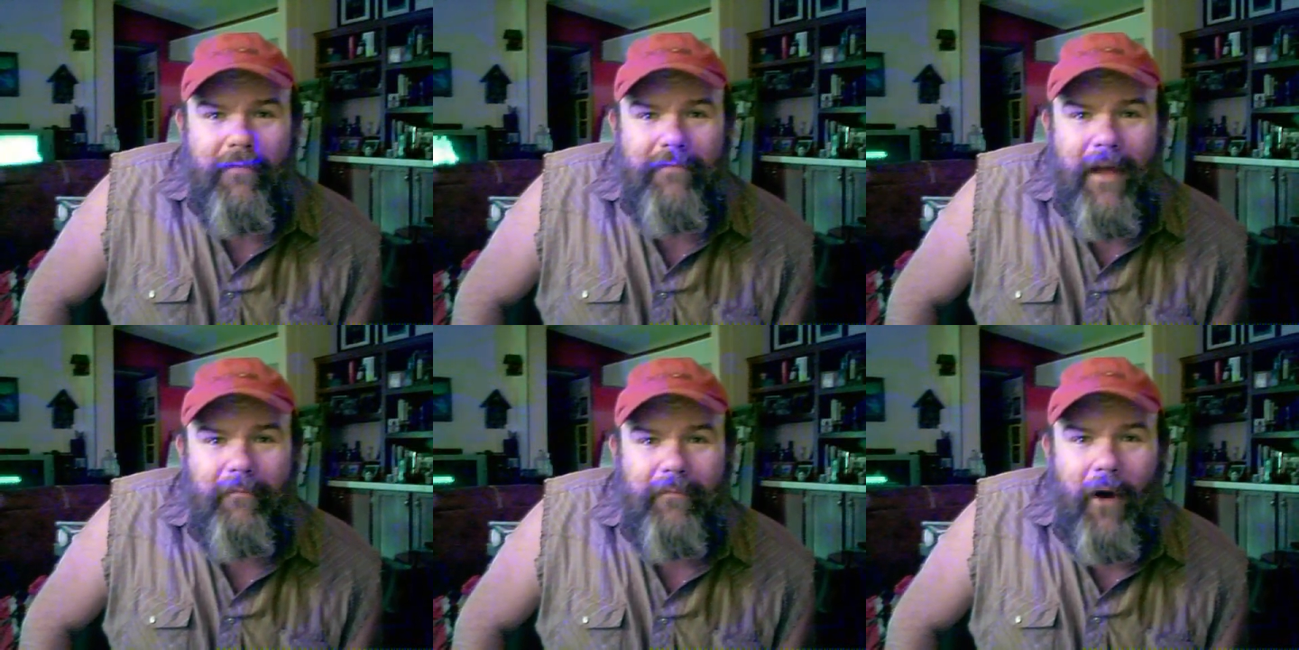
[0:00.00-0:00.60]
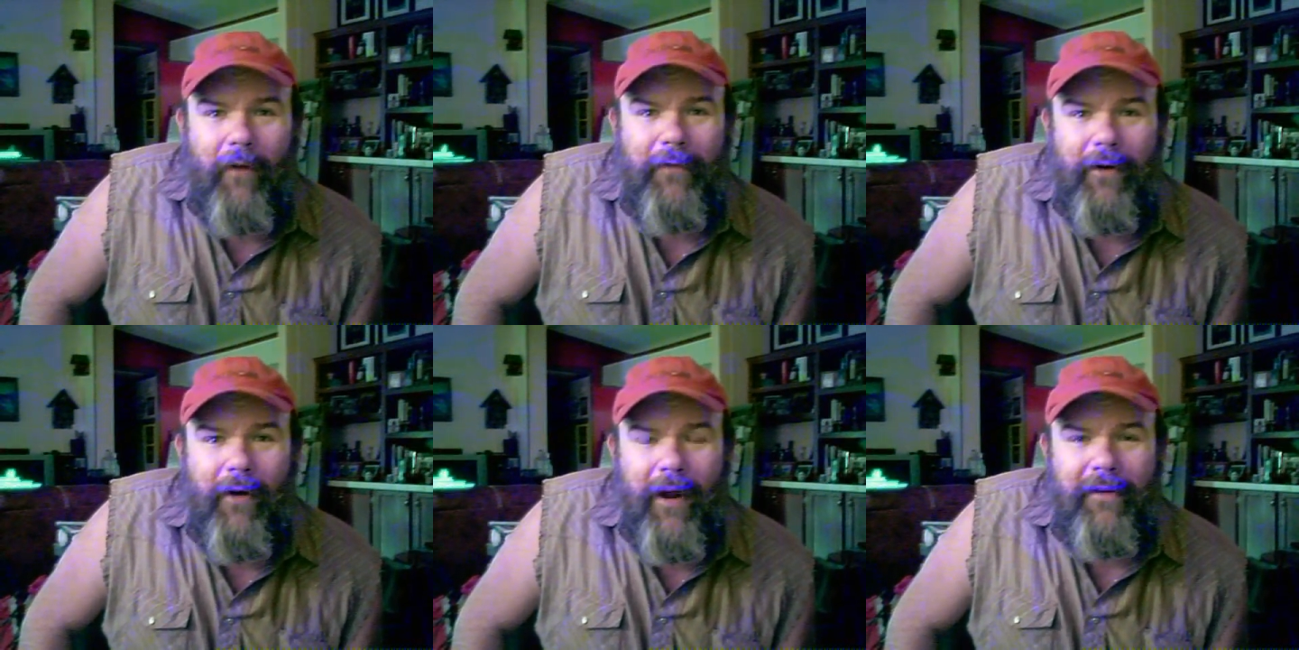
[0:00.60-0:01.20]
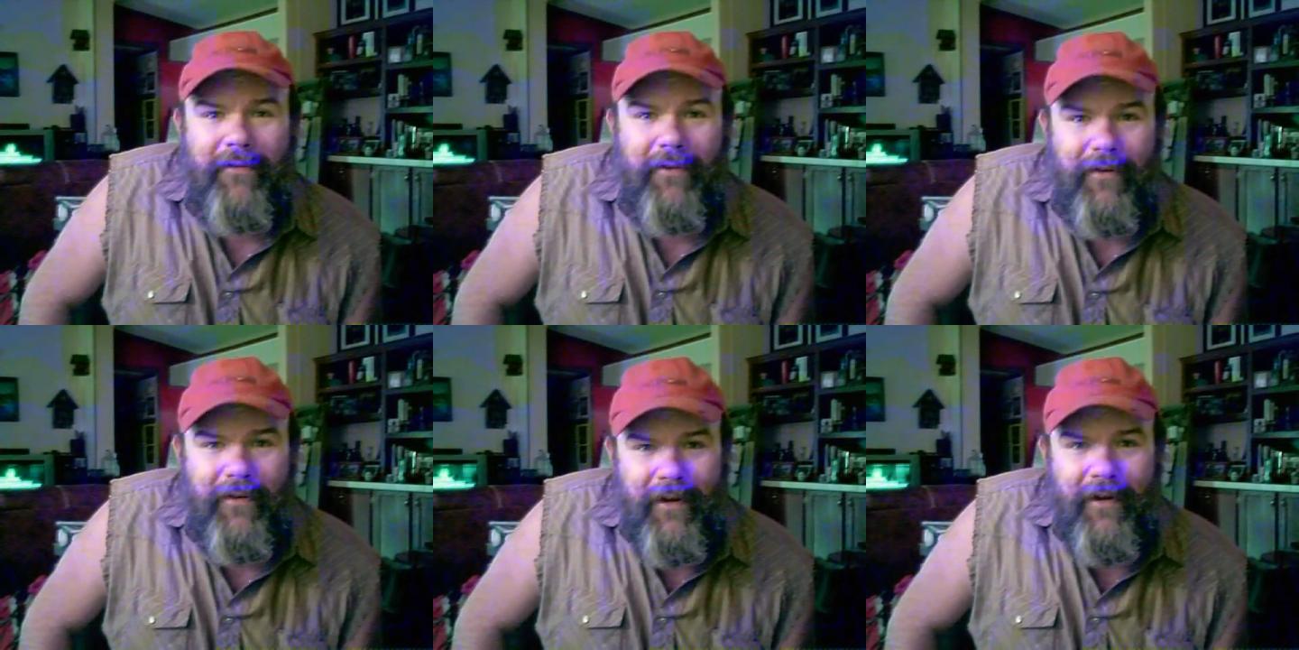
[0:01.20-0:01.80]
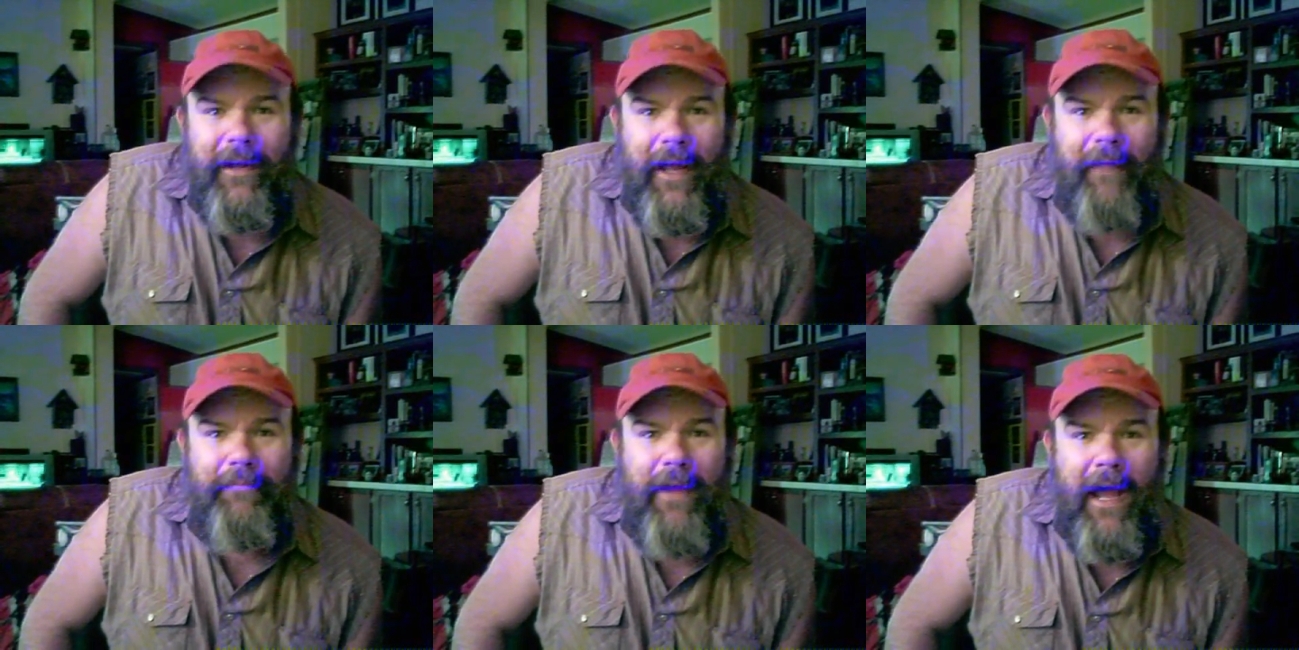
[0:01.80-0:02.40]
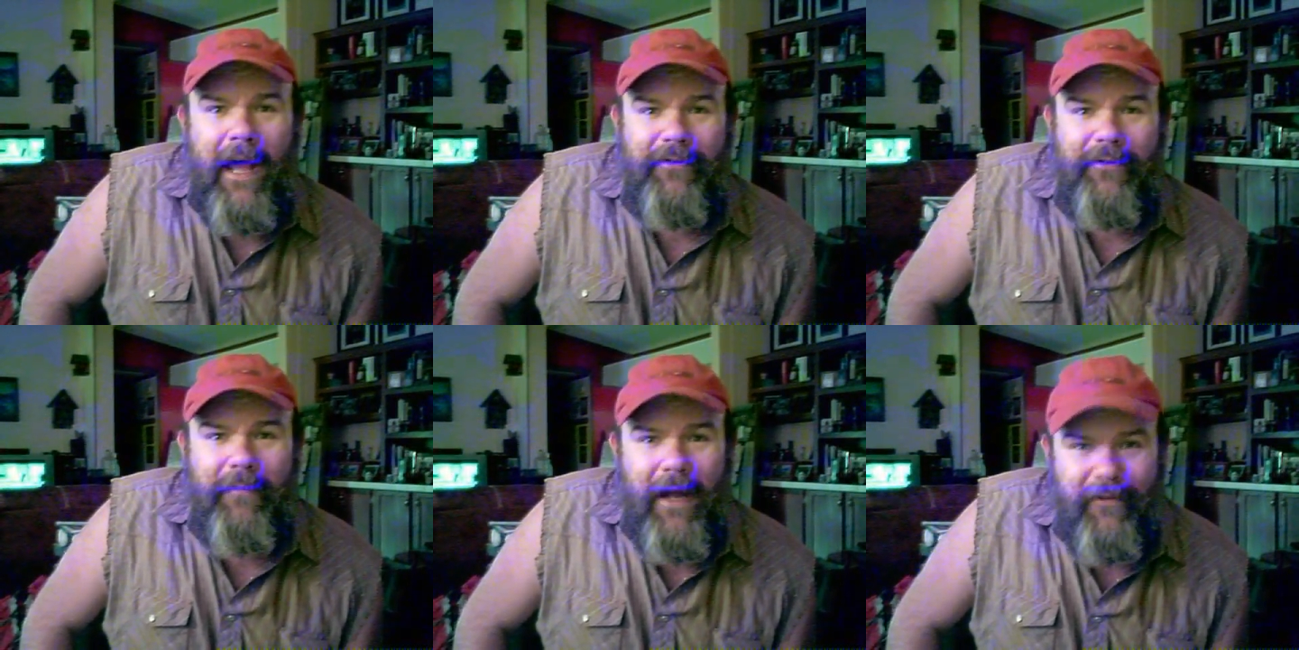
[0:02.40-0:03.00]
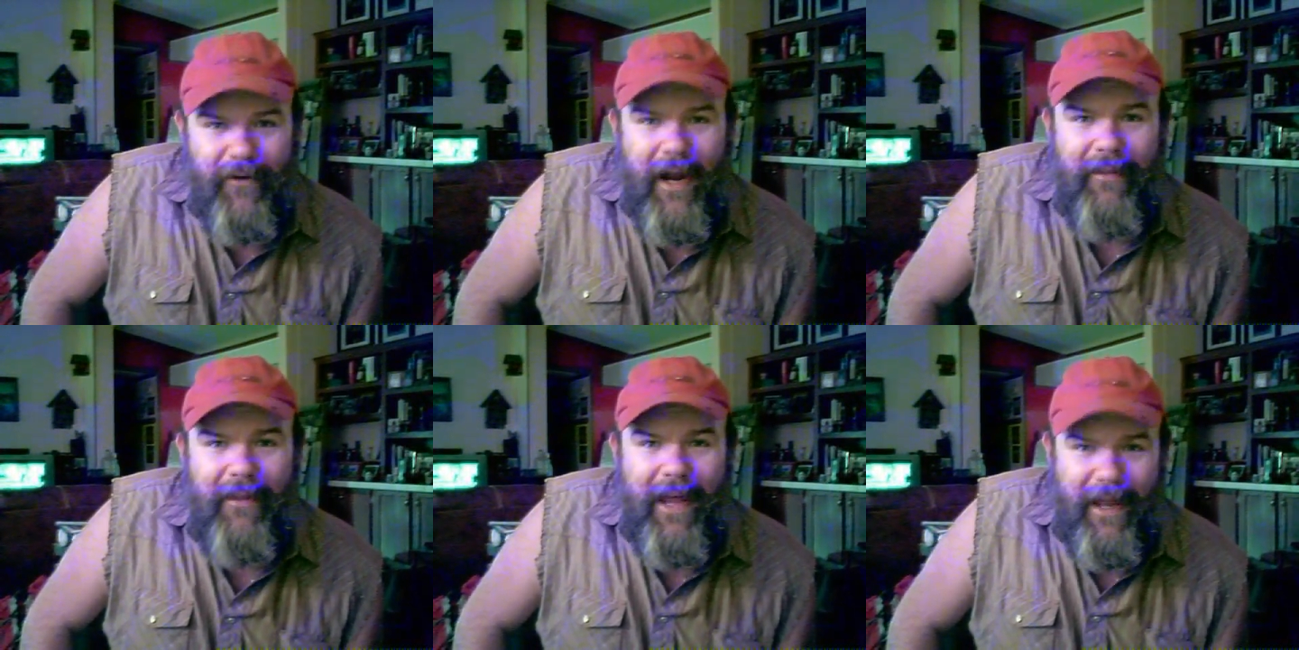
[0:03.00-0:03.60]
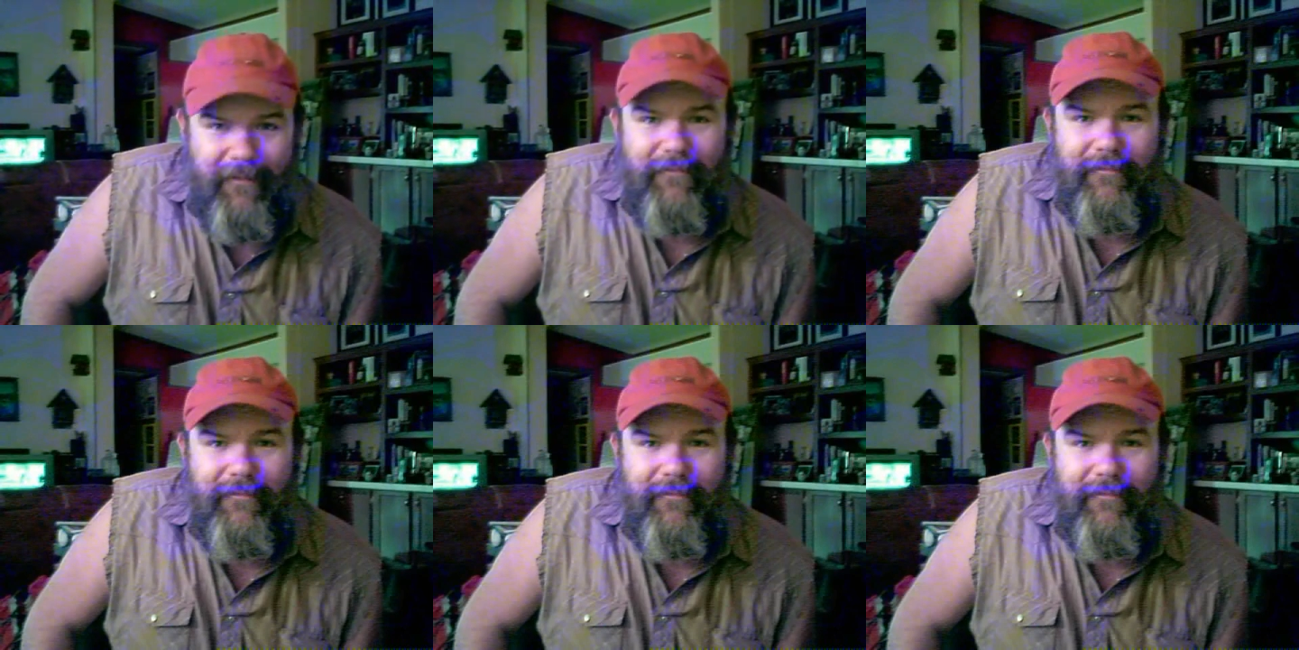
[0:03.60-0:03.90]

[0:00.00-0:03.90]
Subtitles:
that coffee grounds will help you out. You might try that.